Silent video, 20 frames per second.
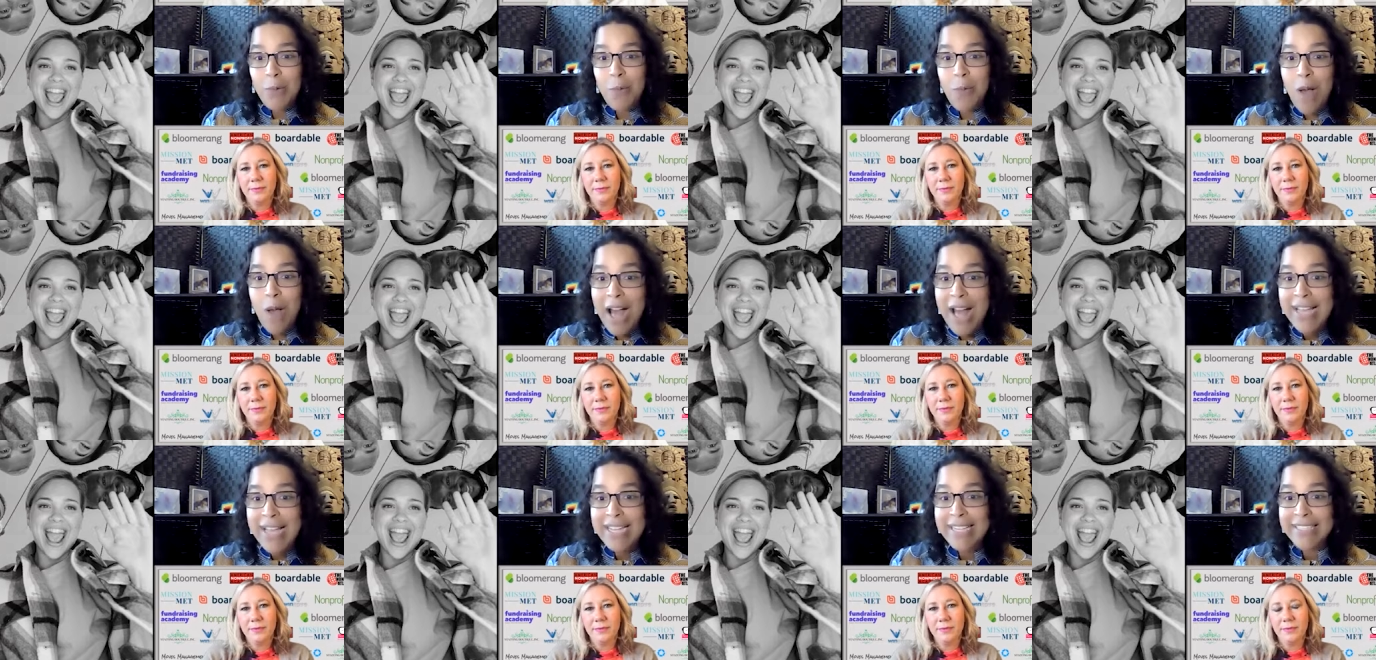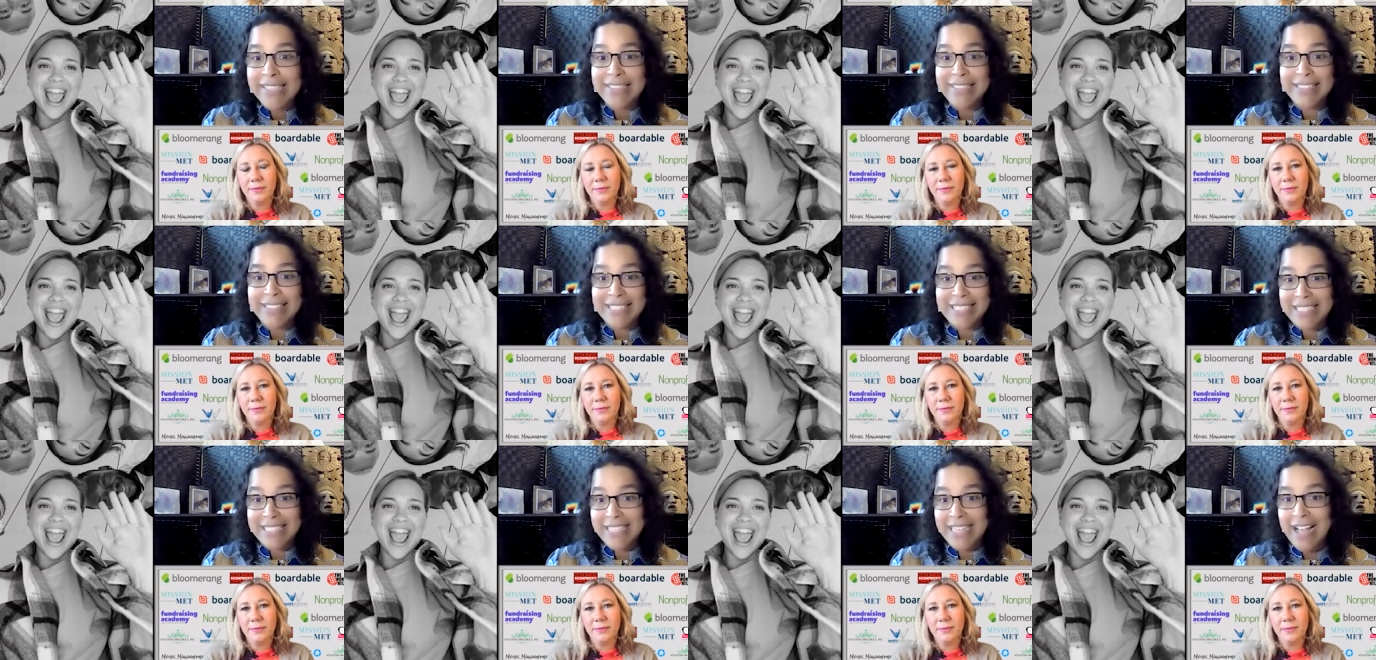Speaker 1: why
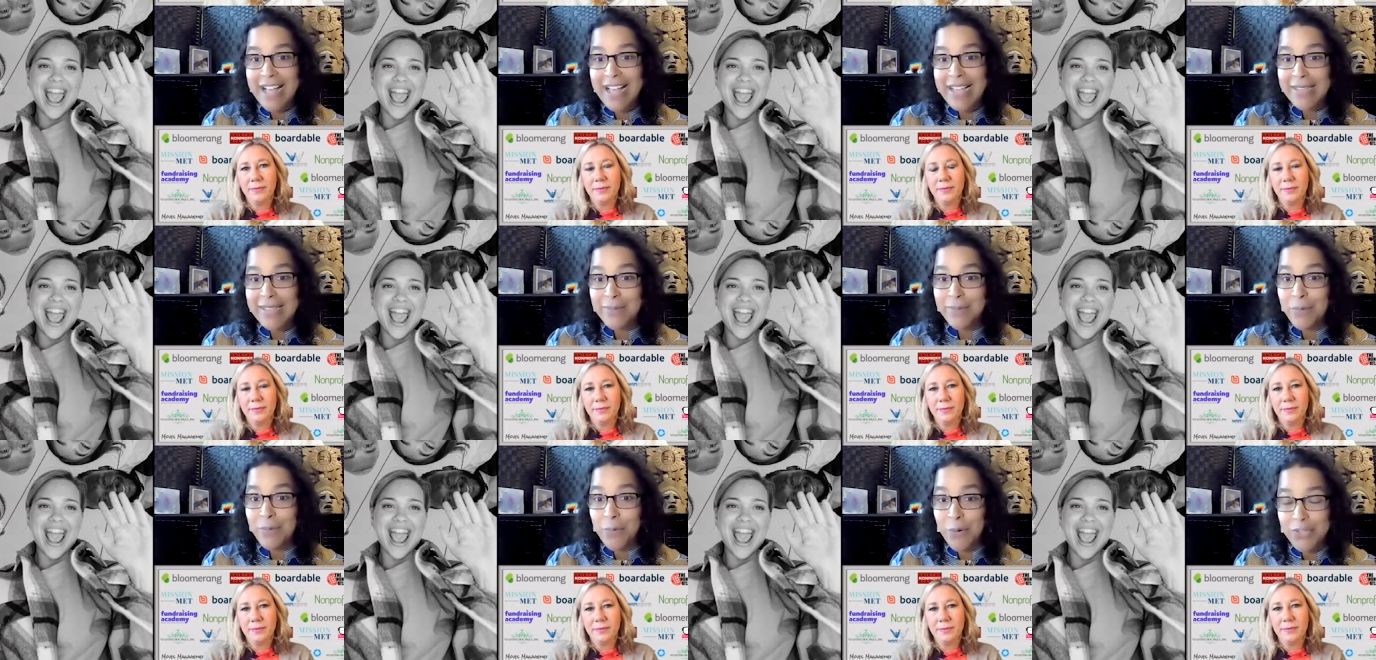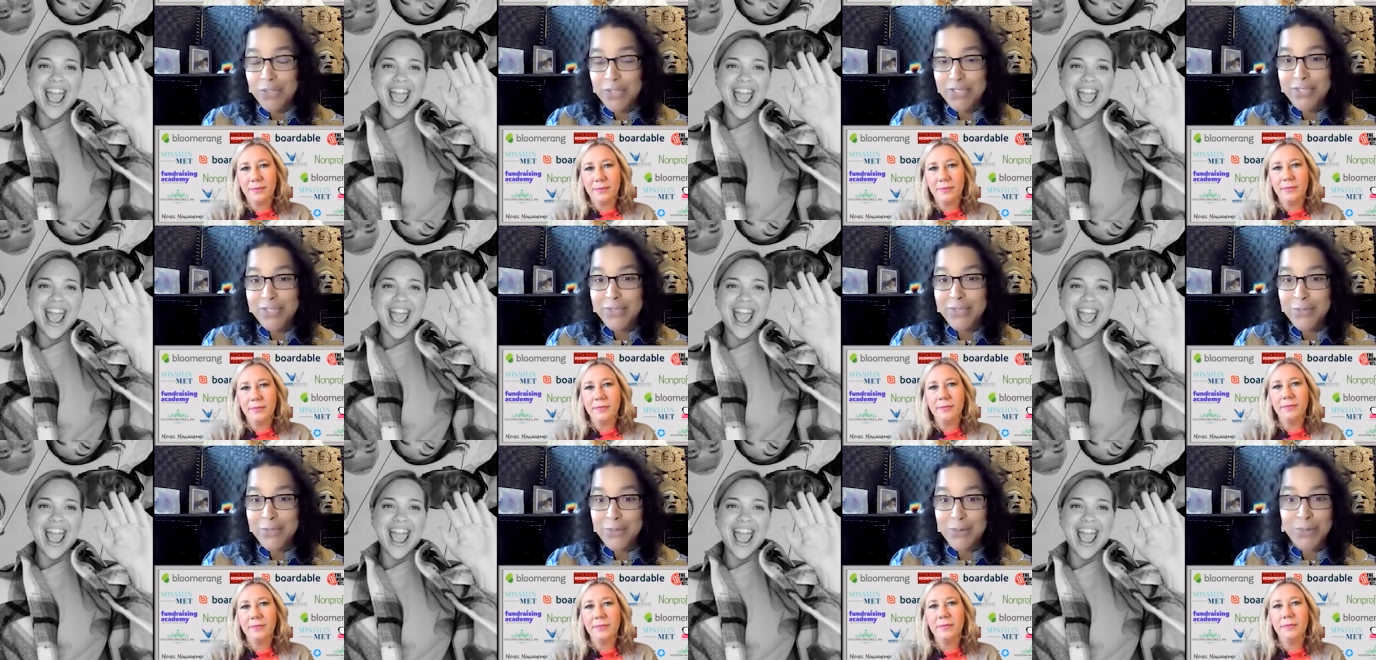DEI is important
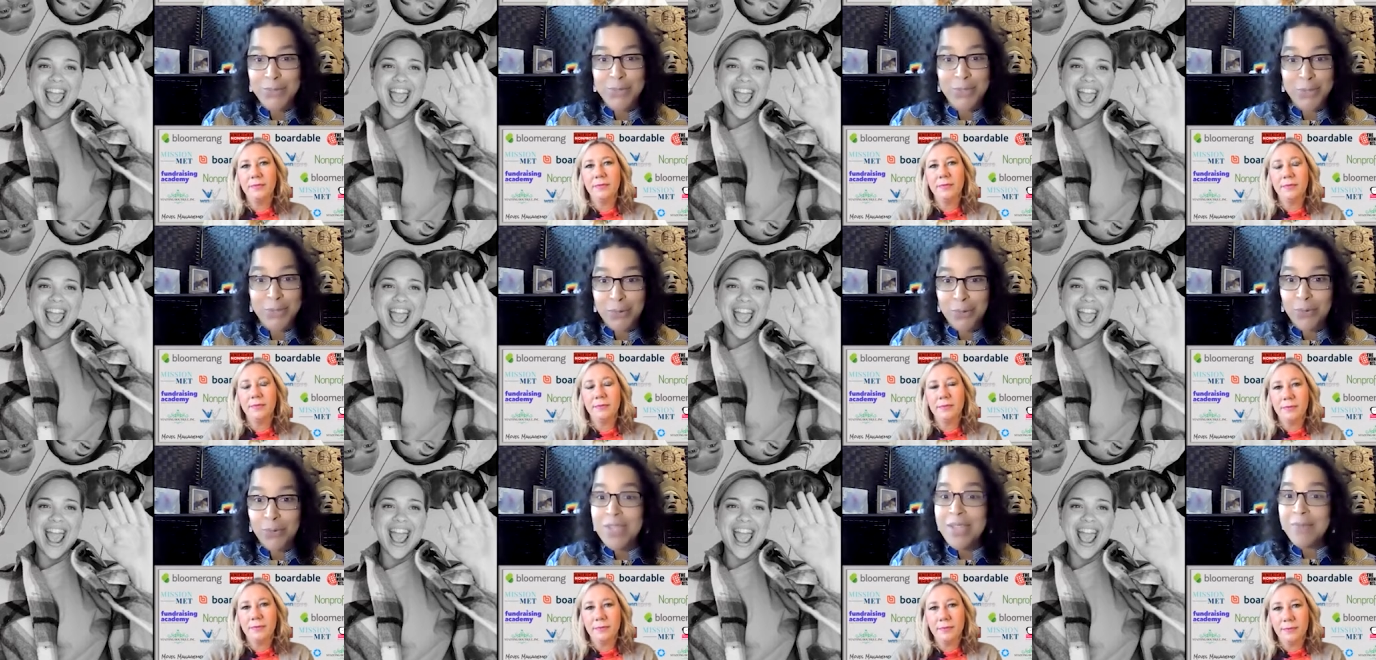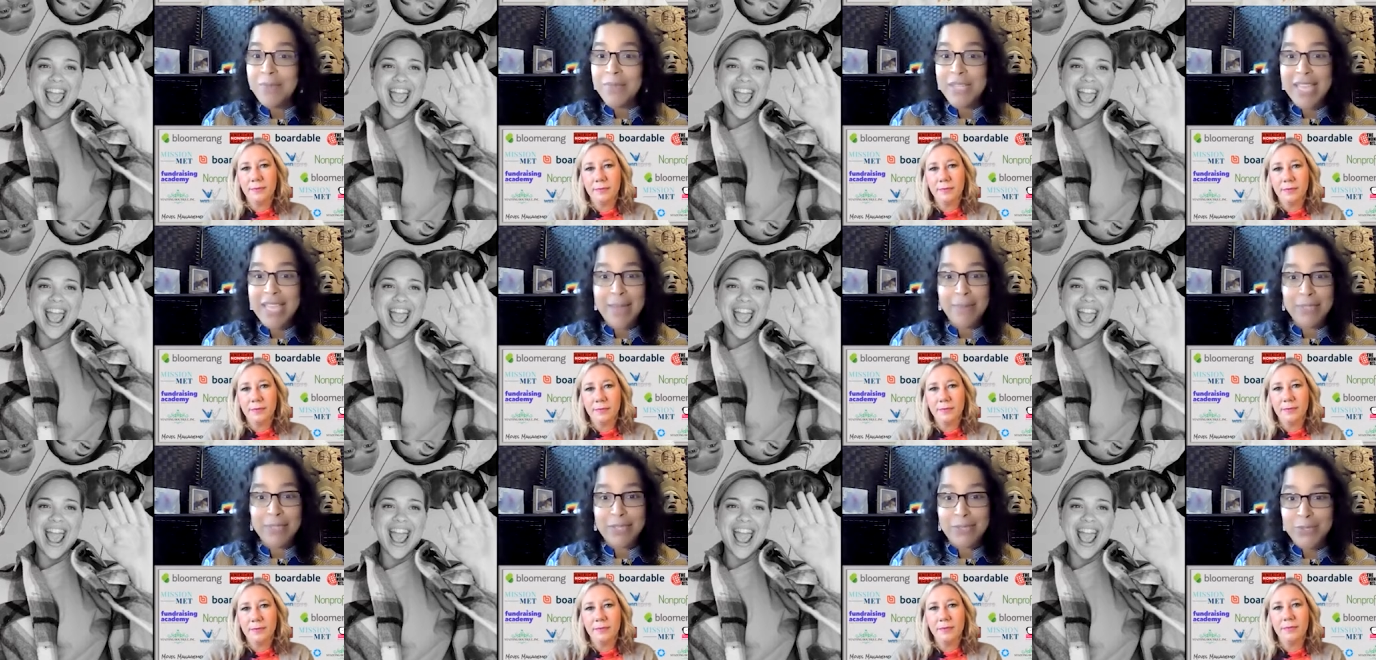to you being
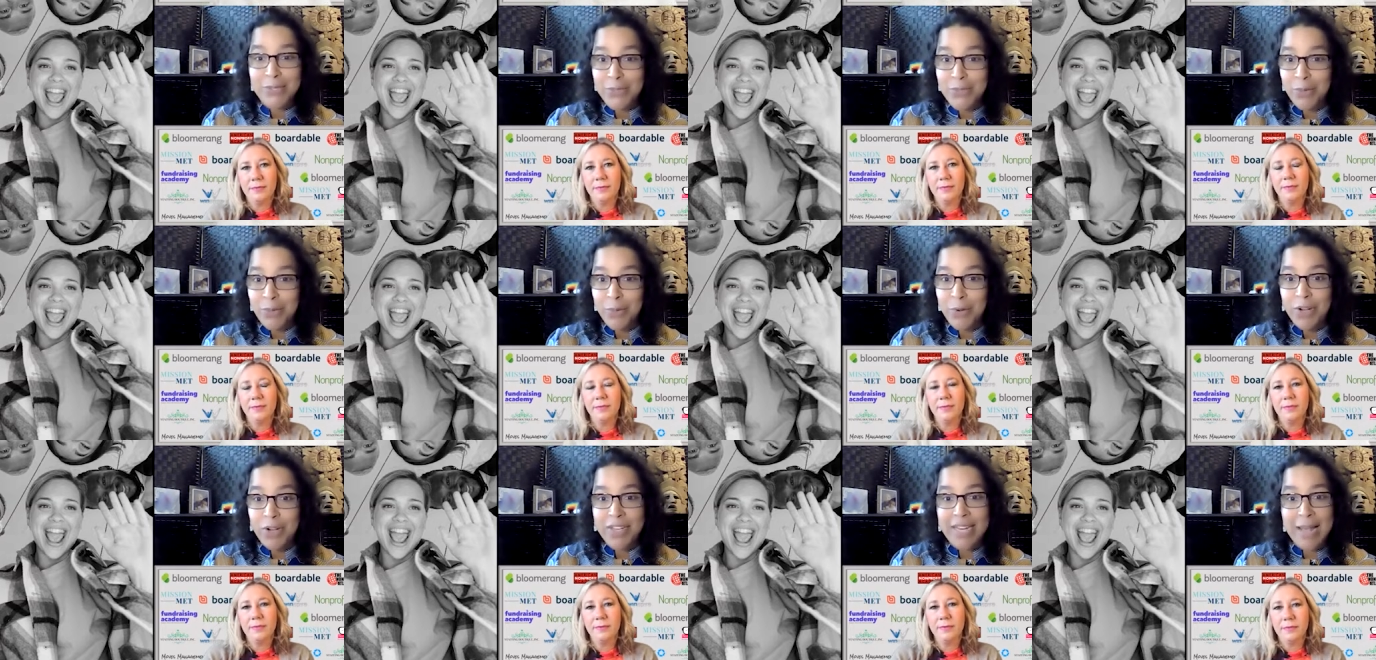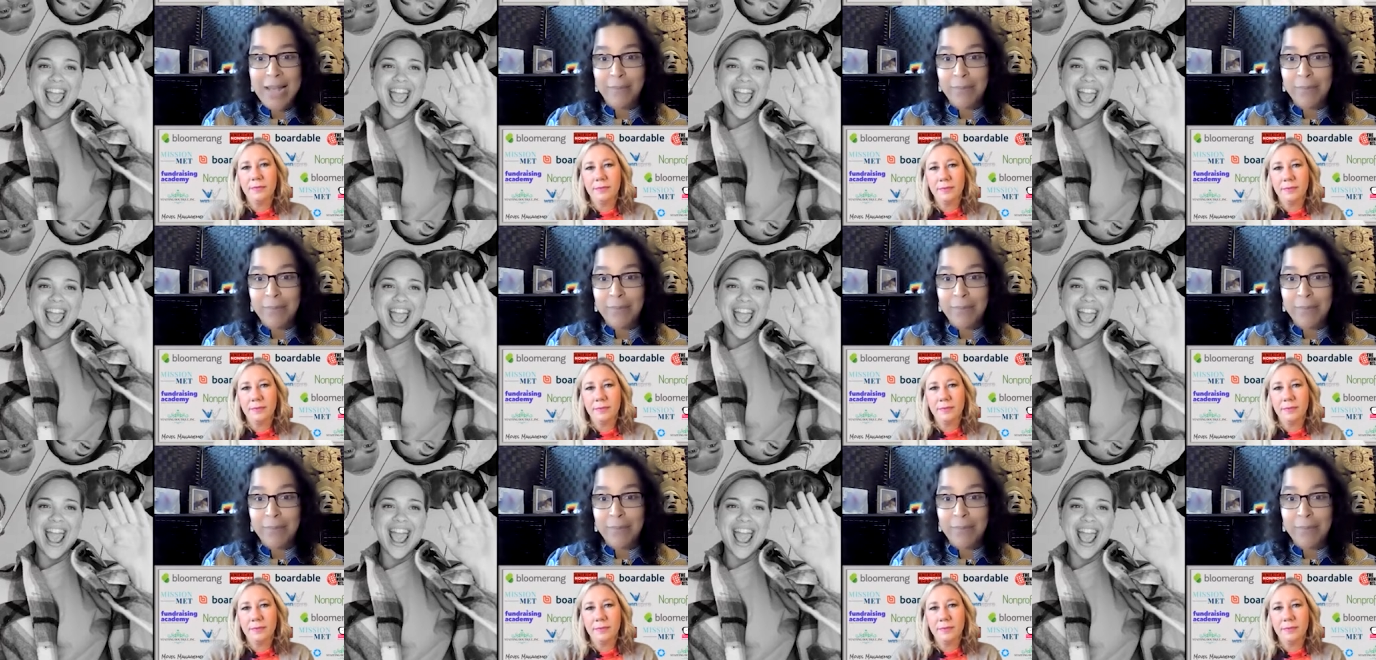able to do your work and